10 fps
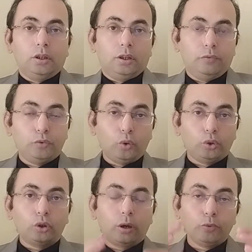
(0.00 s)
If you want to
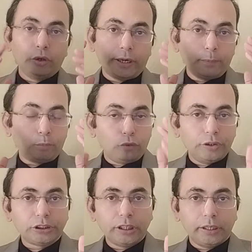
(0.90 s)
communicate
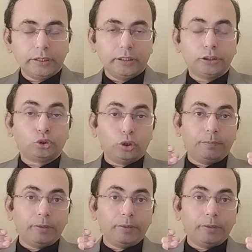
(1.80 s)
professionally, it should be